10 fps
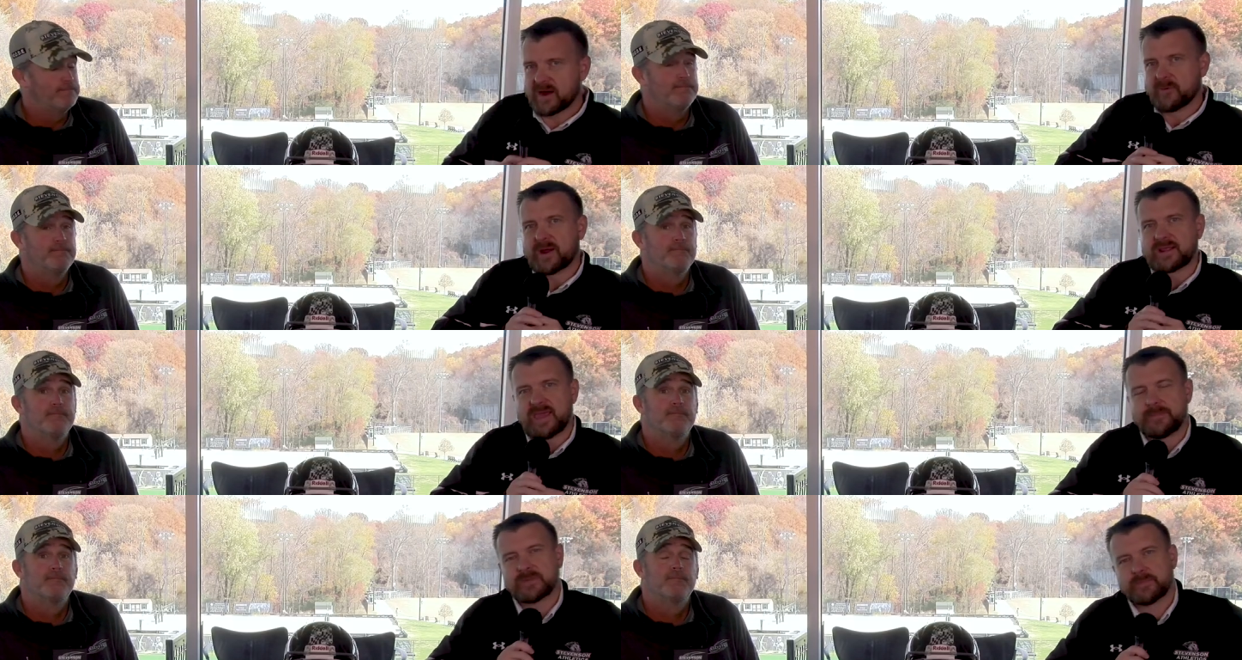Speaker 1: All right, we're at
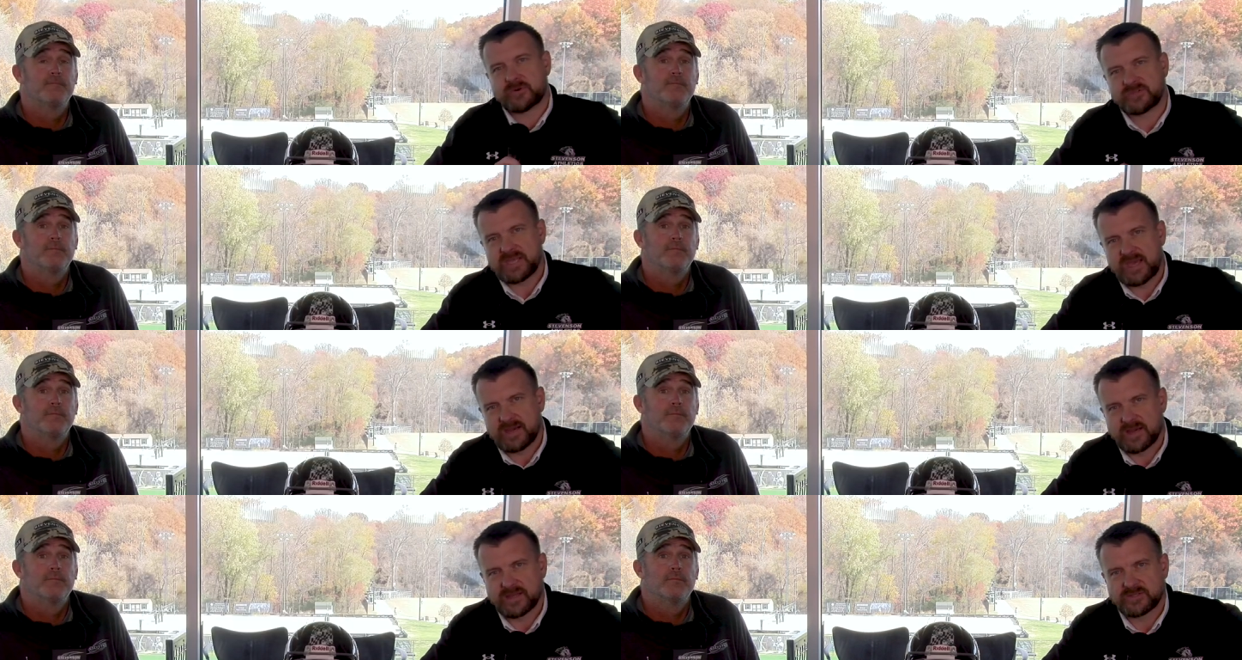game number 10.
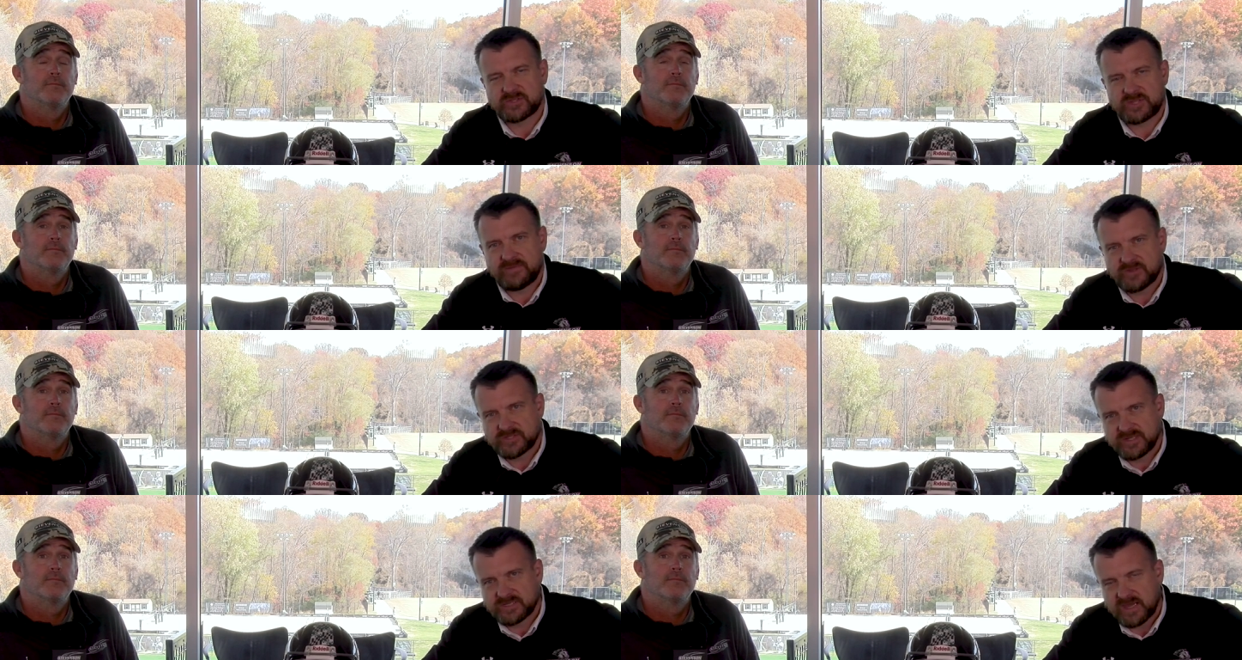It is
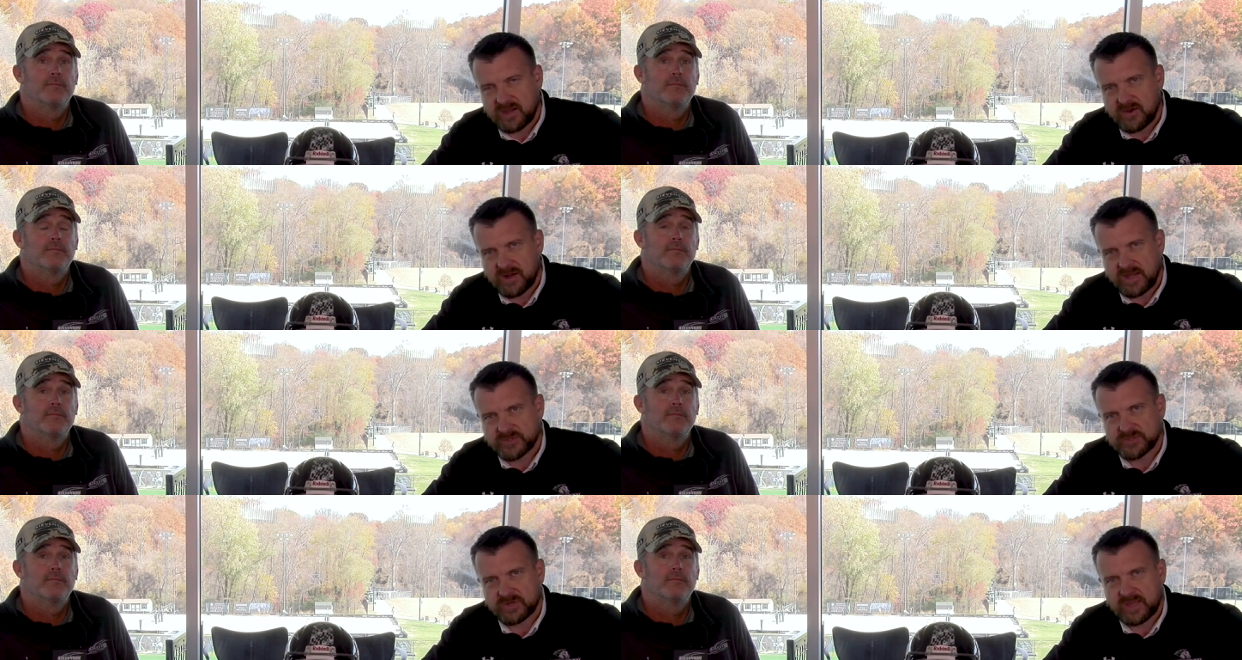Stevenson taking on
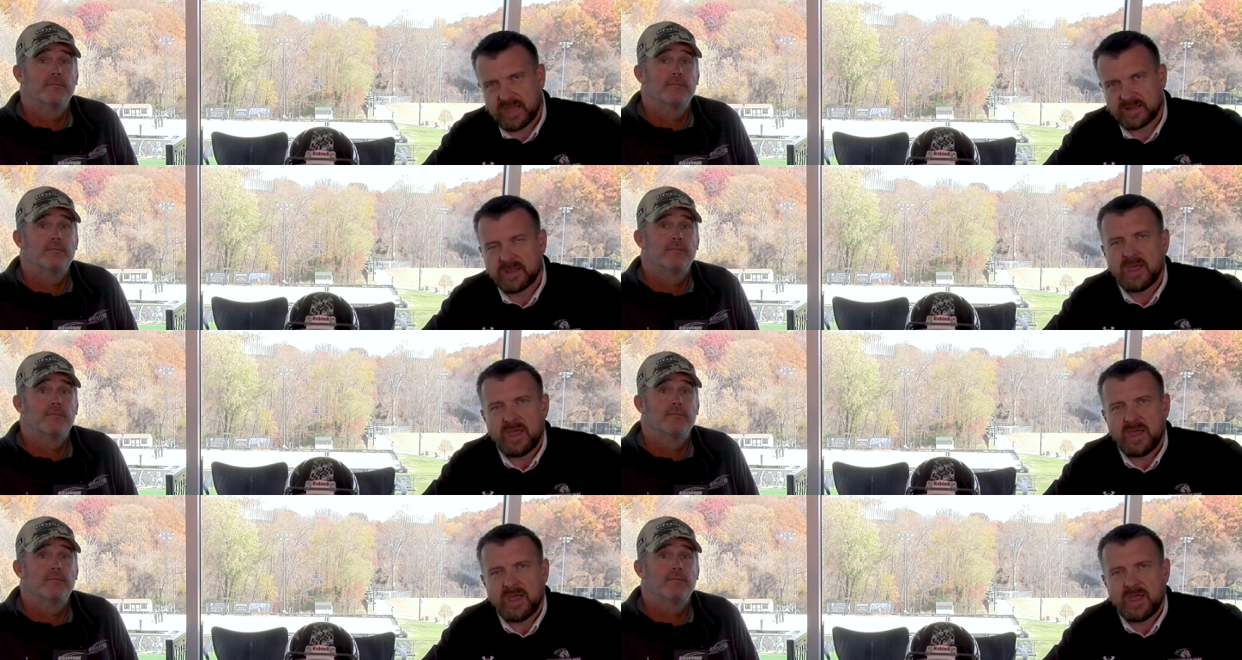Eastern again.